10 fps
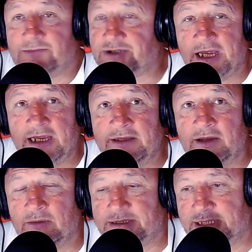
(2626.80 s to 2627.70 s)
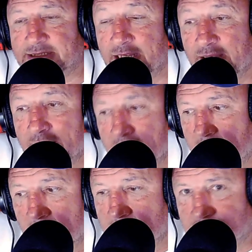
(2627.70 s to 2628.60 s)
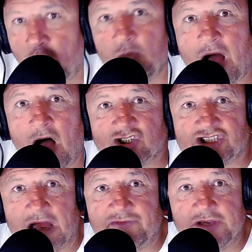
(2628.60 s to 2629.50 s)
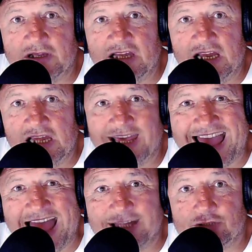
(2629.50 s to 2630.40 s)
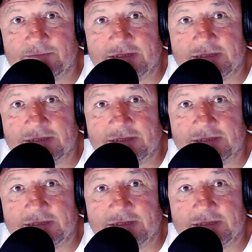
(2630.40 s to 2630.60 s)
saying. You know, it's it's so, oh, Sophie and Lily again.